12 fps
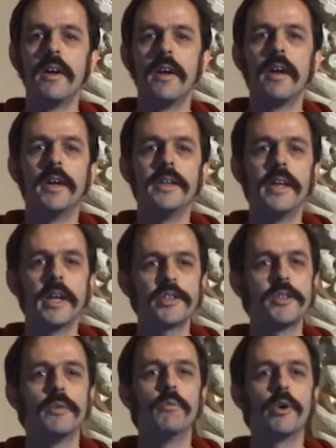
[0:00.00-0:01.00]
And he
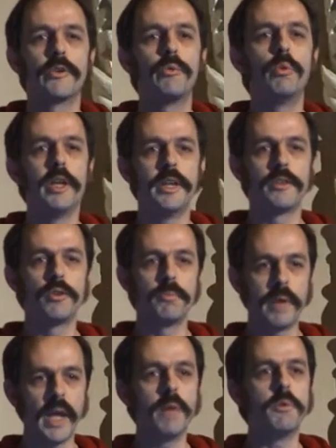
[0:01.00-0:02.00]
actually was willing to
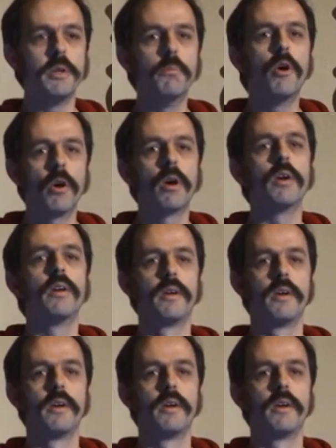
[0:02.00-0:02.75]
pay me more